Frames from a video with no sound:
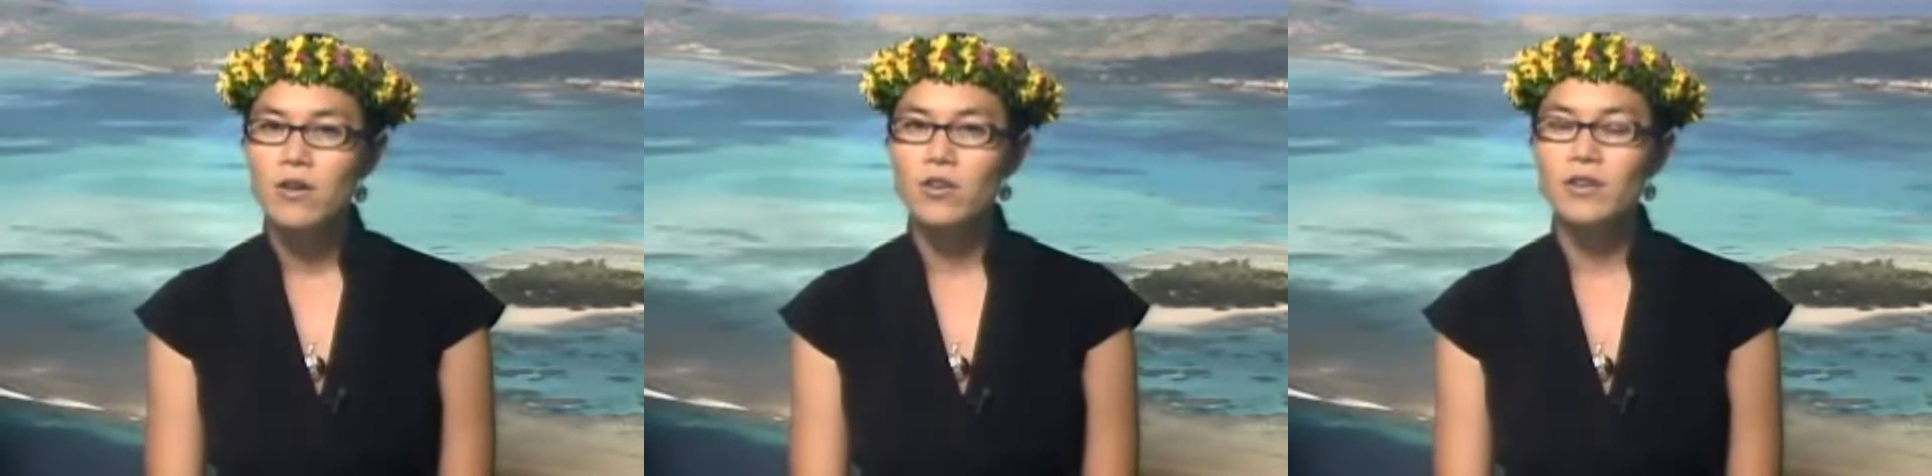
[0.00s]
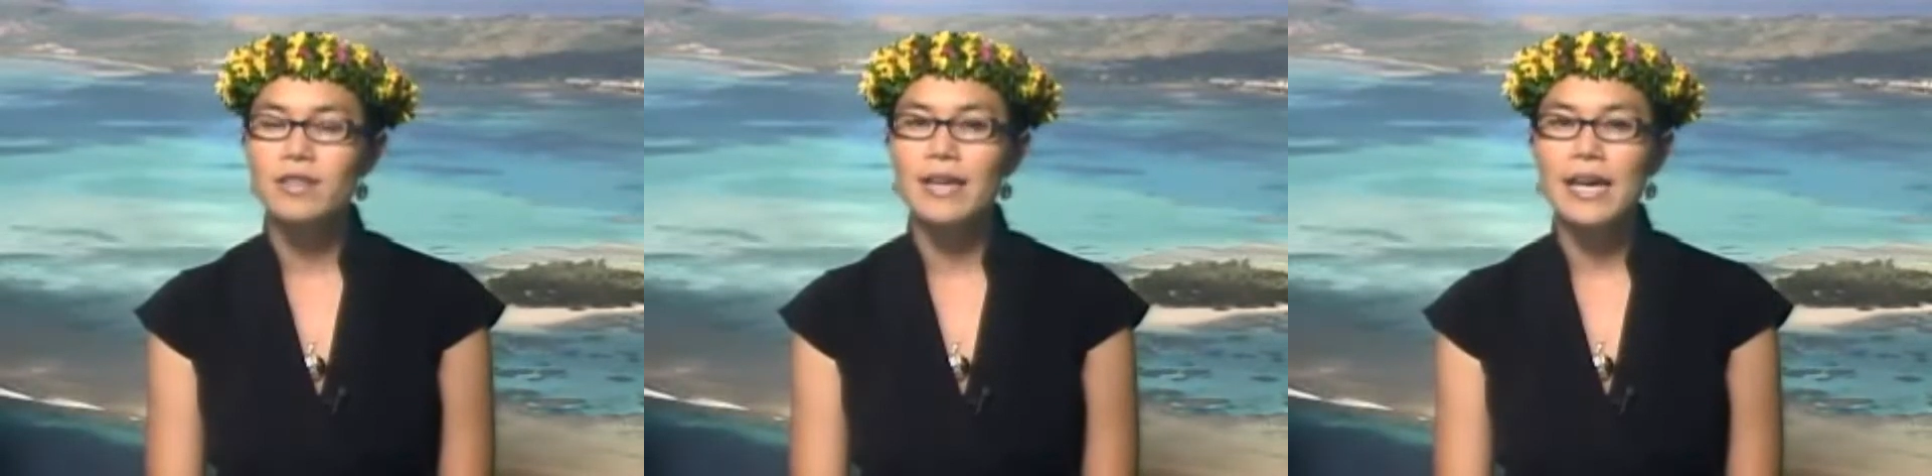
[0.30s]

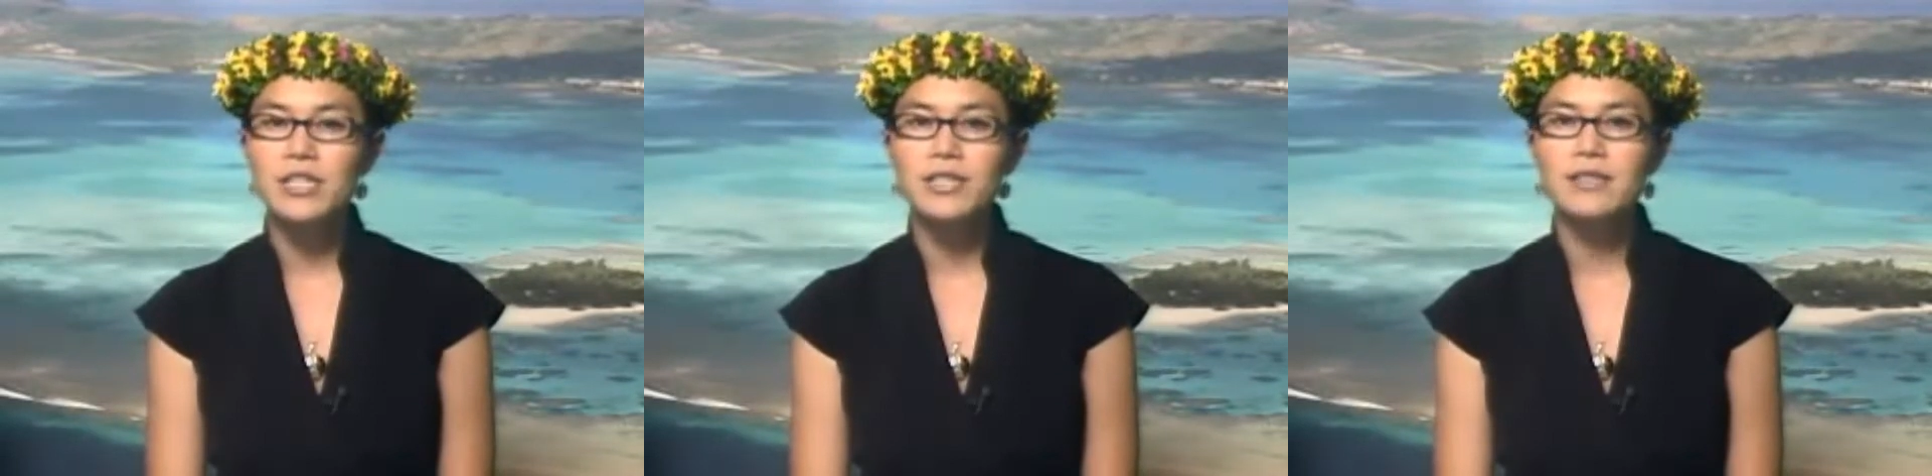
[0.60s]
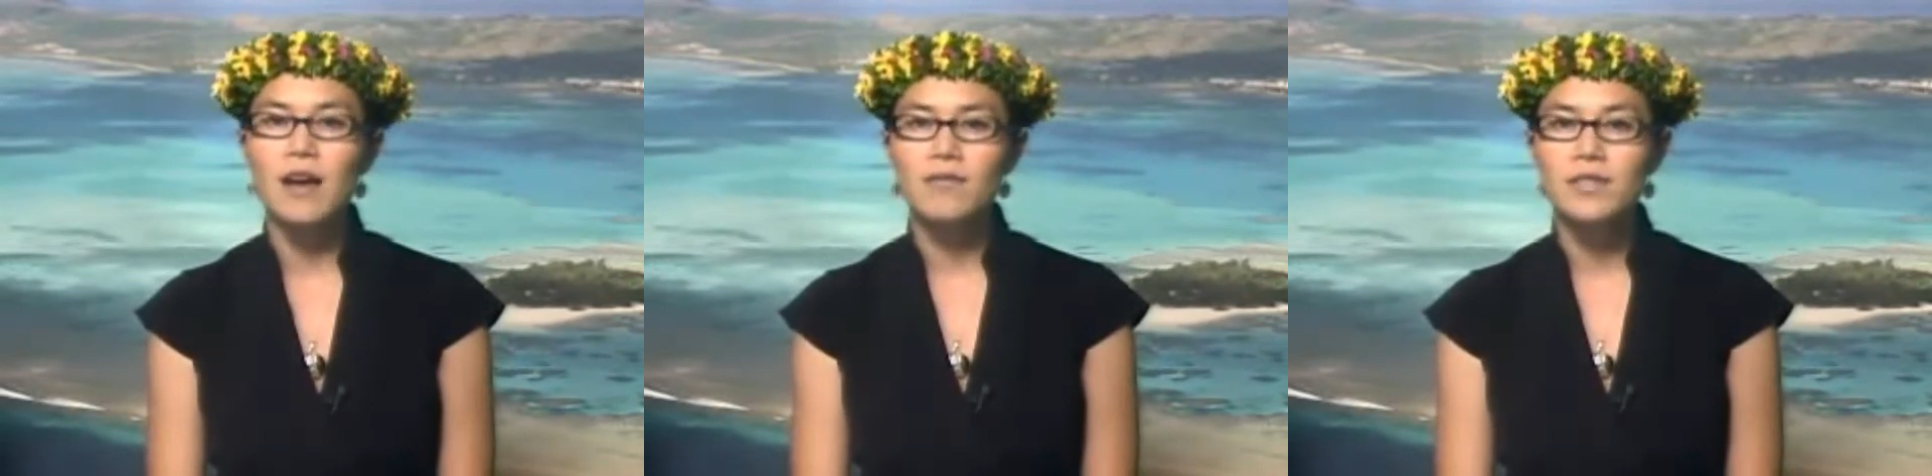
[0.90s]
ordered the
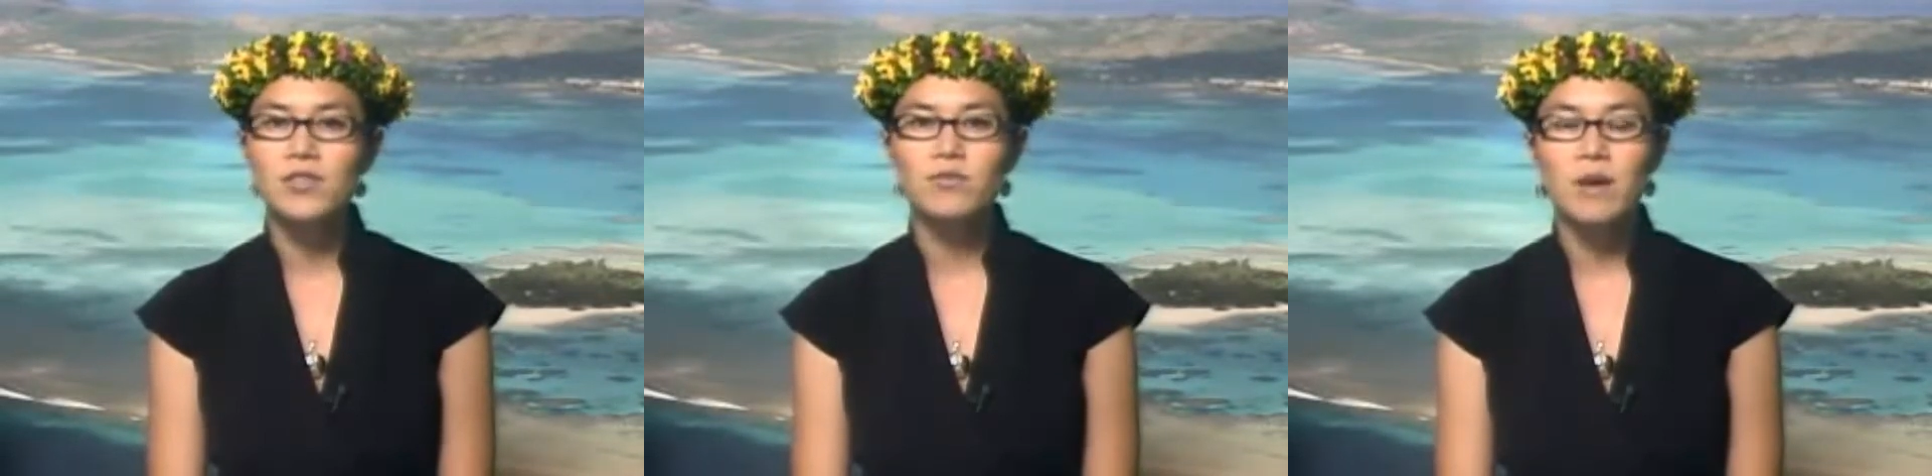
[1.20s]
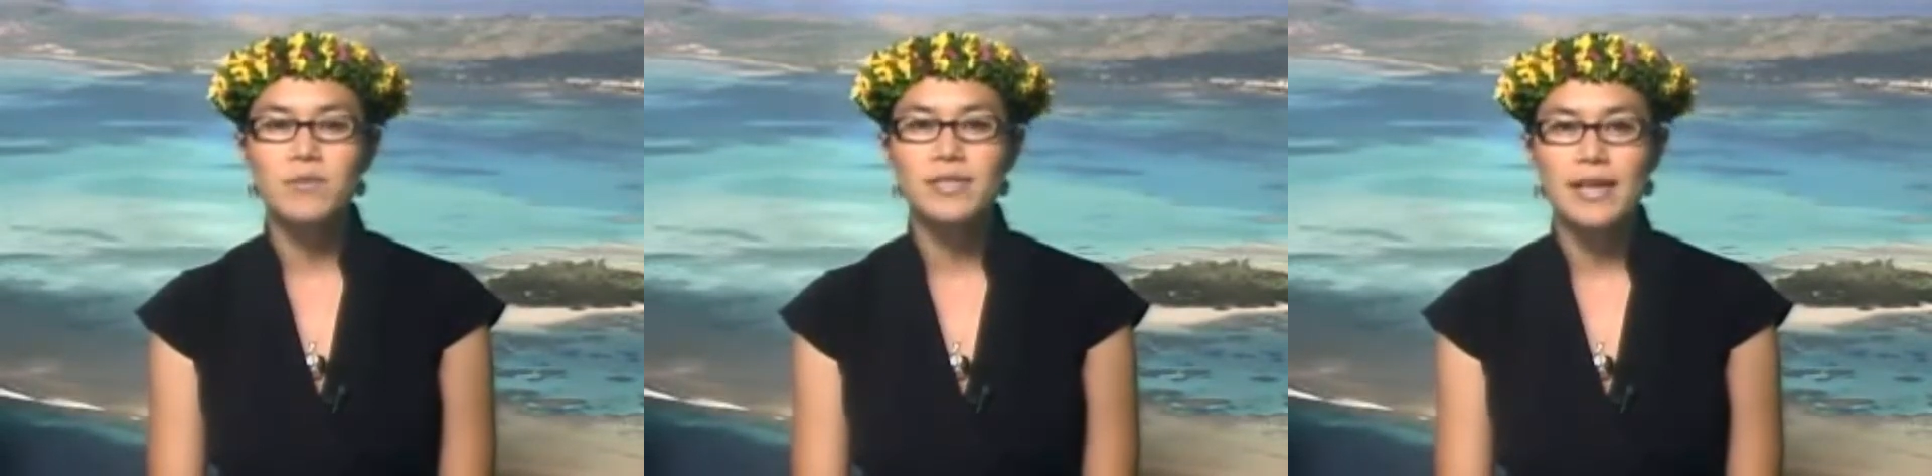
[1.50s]
AG's office to
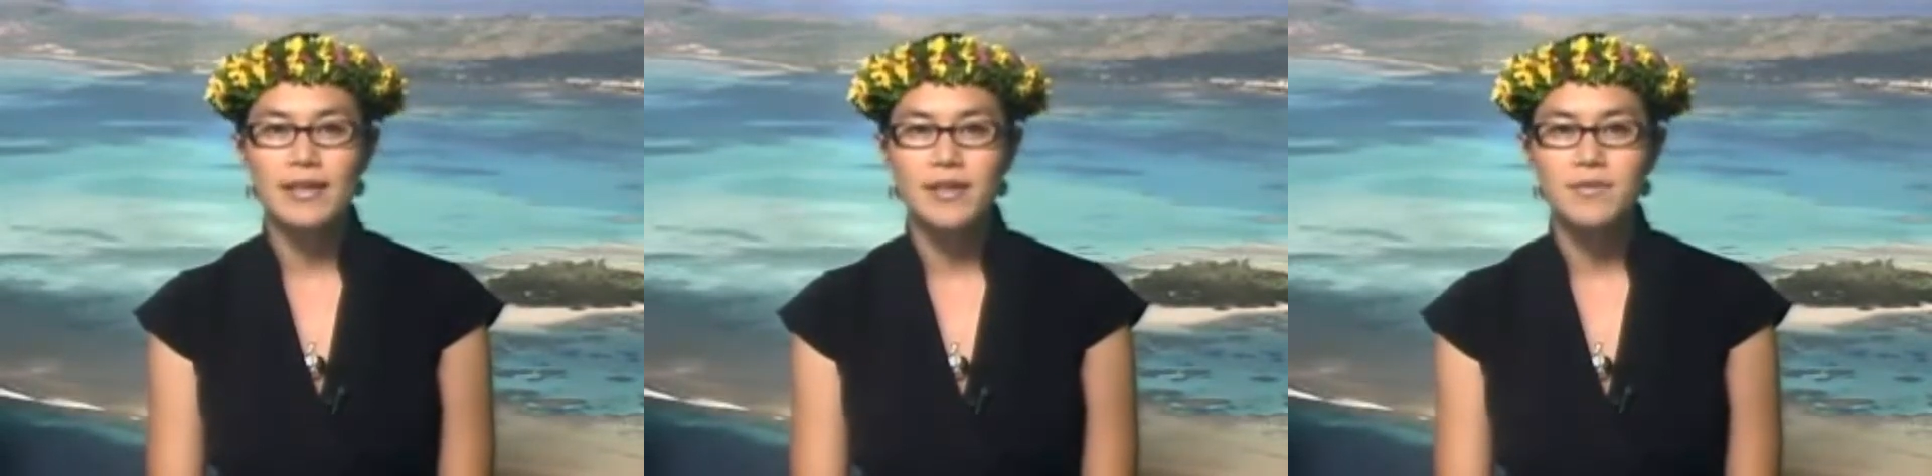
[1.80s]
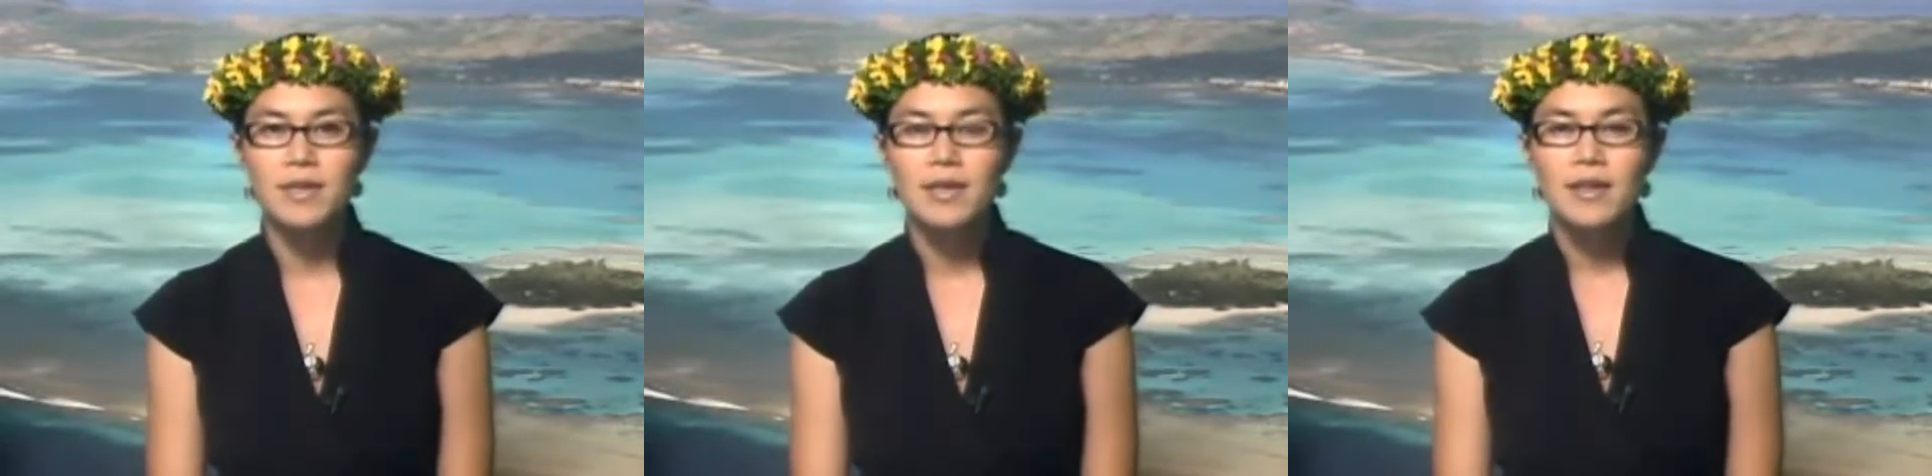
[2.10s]
represent him.